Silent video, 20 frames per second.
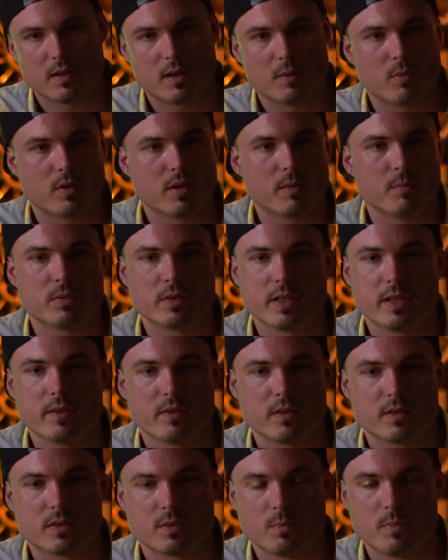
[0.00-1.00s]
I want to
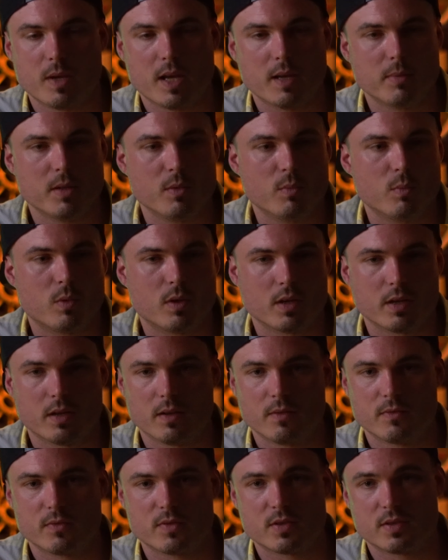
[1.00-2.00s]
believe it's maybe one
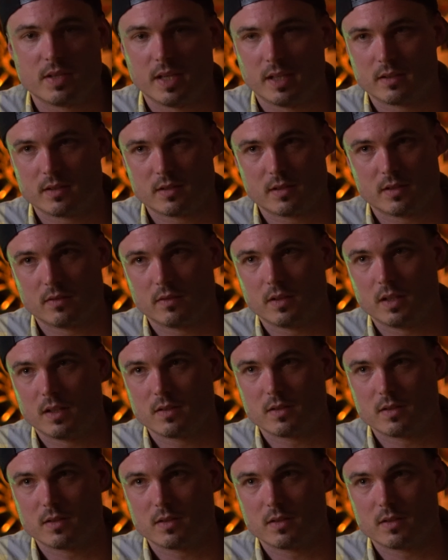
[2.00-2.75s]
of six still in